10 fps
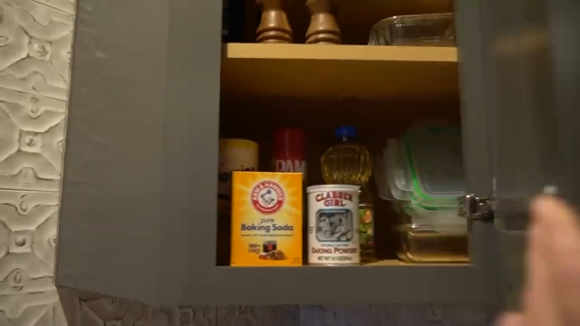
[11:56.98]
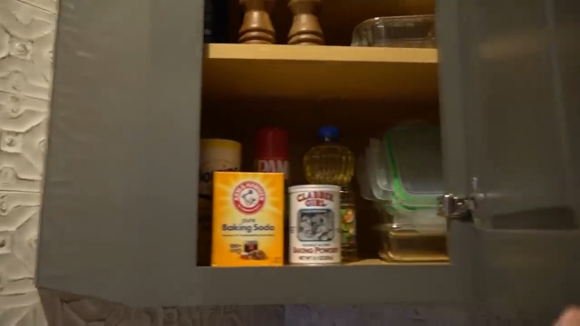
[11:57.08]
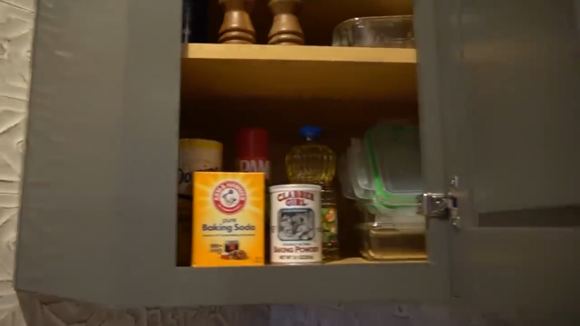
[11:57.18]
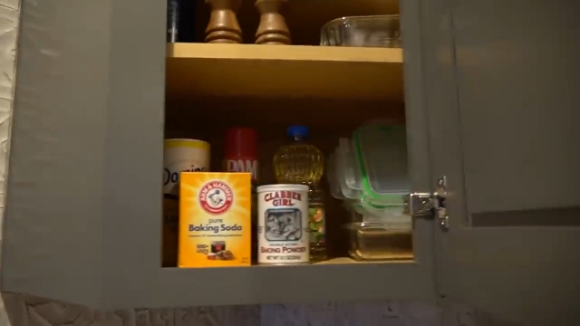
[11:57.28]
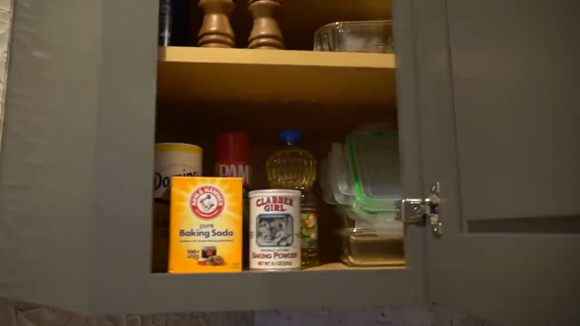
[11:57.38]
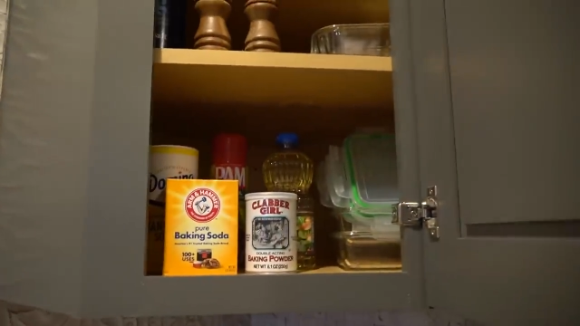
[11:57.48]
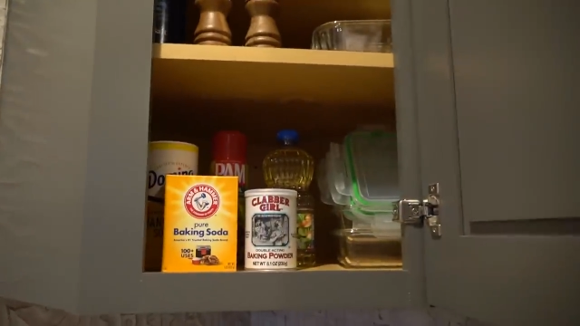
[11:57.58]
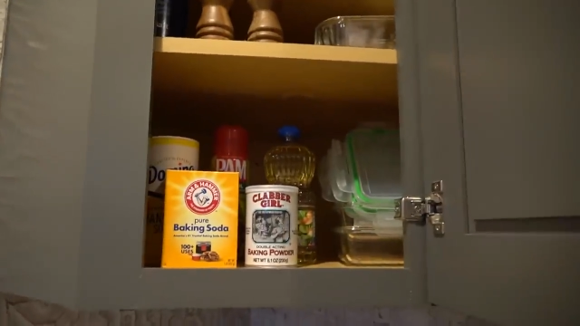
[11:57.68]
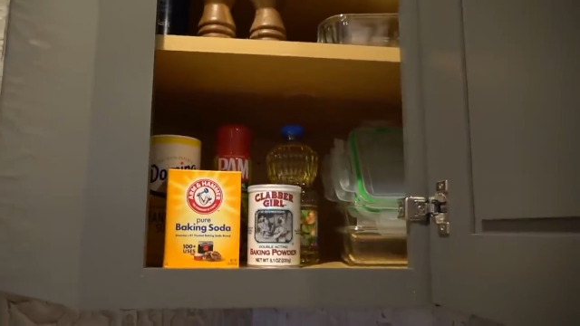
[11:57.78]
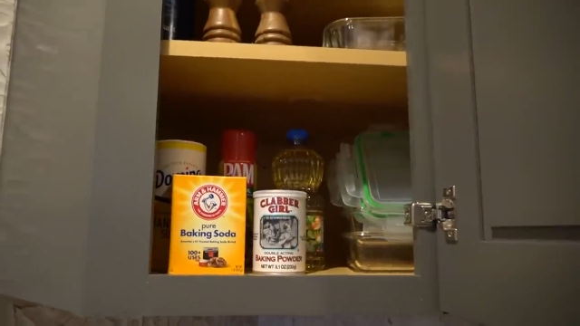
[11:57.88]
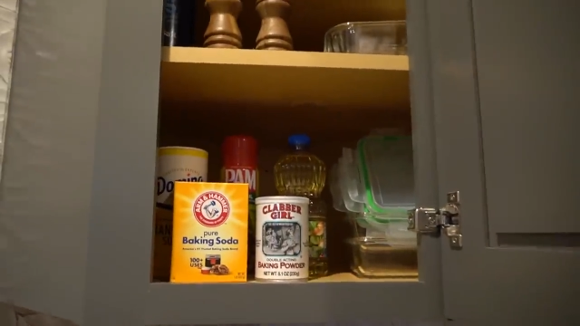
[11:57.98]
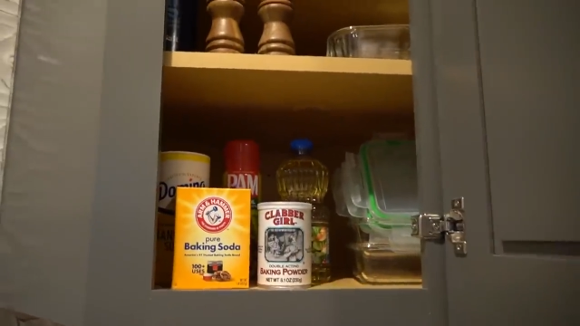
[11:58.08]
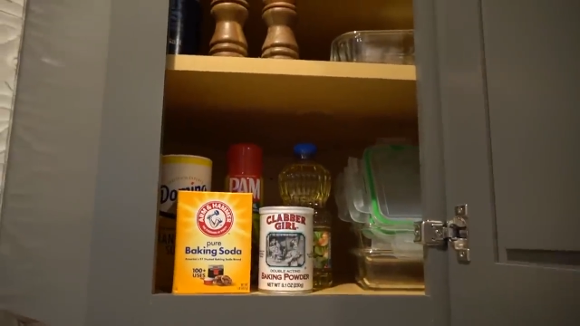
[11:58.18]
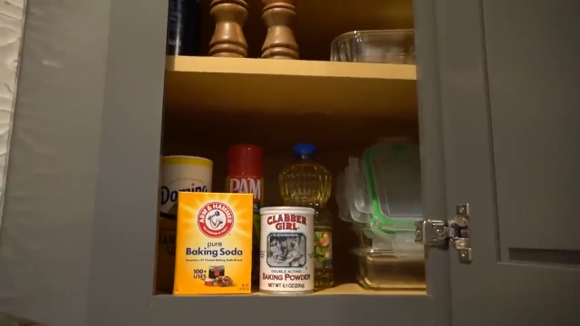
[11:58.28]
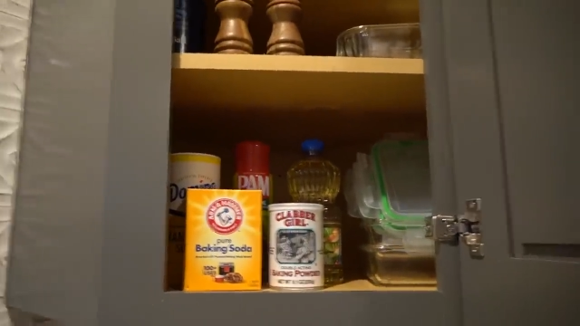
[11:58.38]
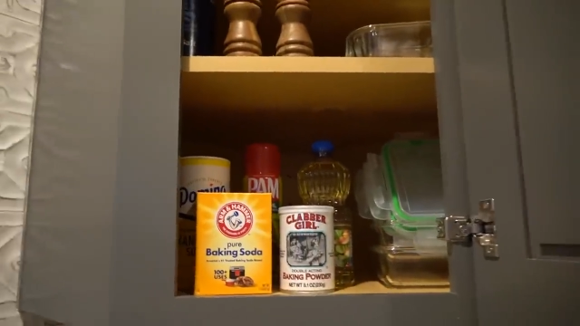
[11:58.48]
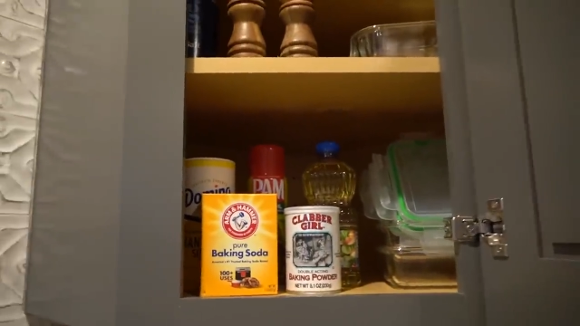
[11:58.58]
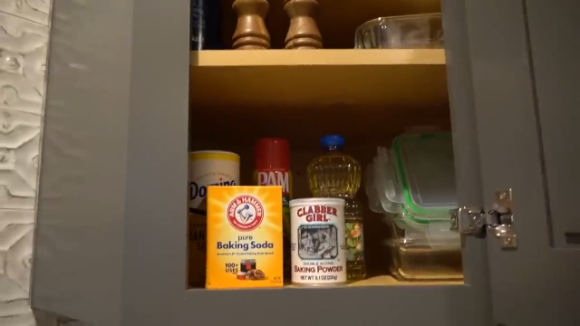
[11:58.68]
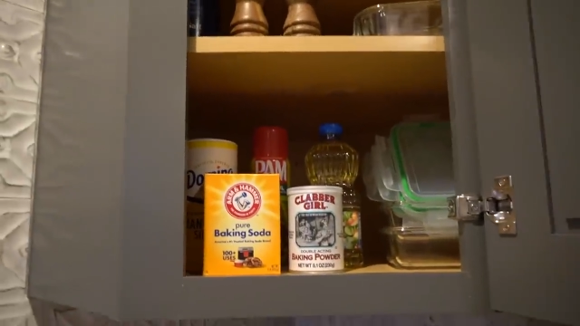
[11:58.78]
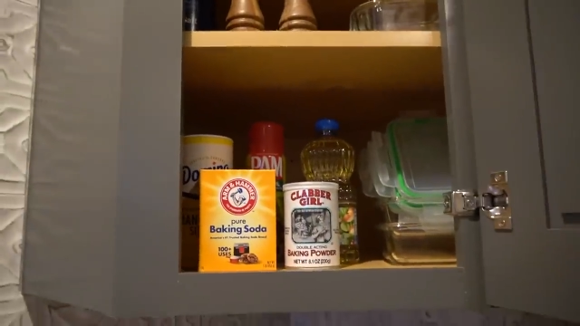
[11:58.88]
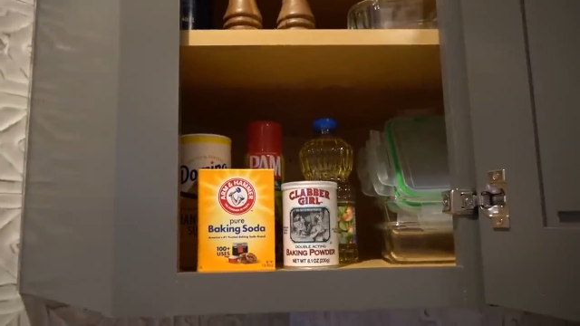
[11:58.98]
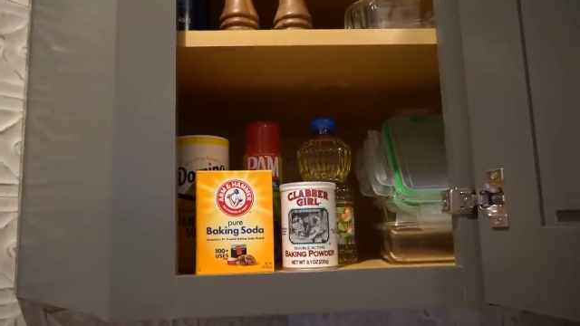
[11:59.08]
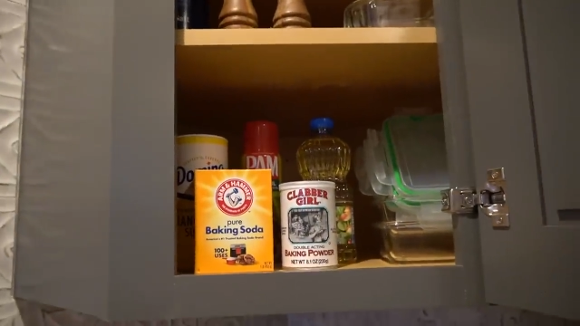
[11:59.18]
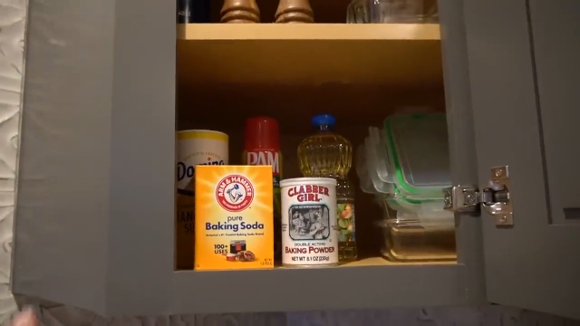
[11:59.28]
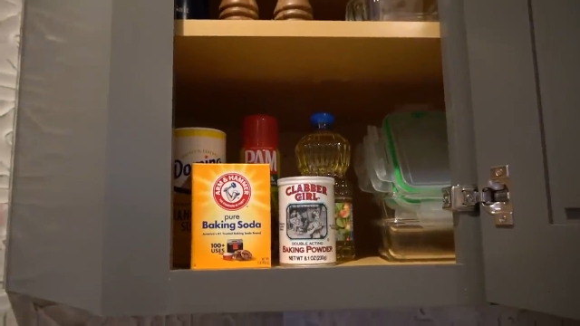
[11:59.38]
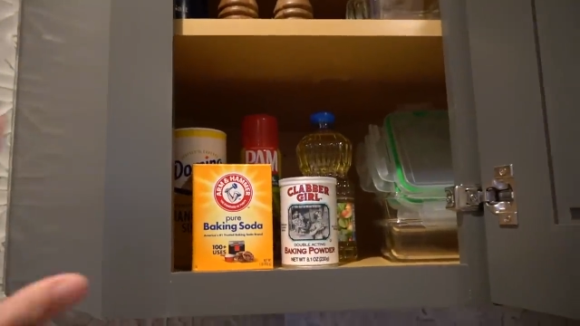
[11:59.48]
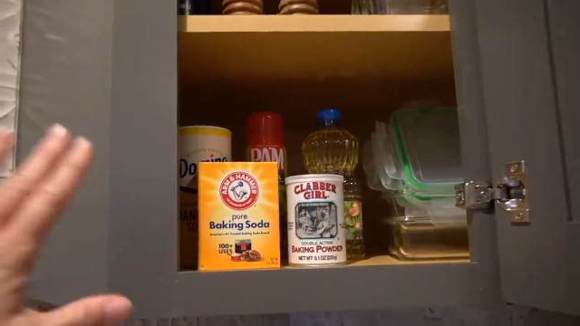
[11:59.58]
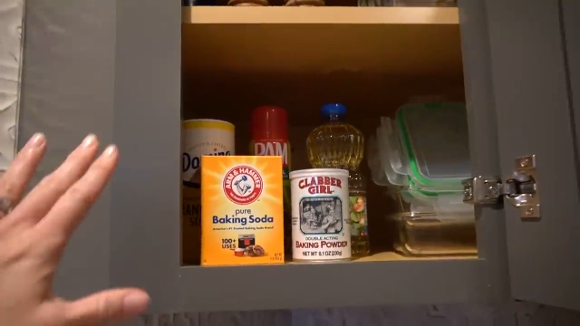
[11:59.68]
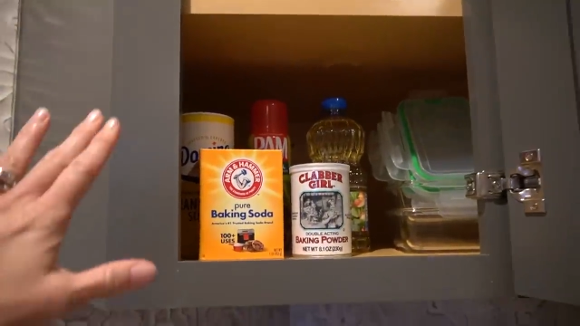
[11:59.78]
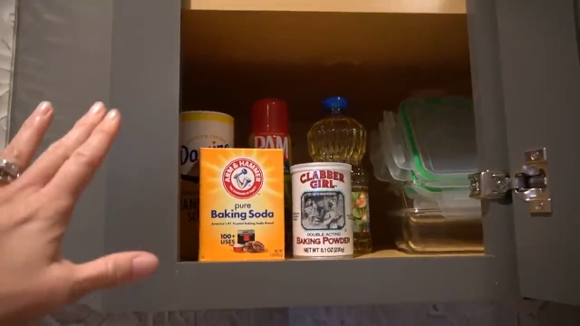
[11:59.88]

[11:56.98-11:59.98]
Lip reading: No face is visible, so there are no lips to read.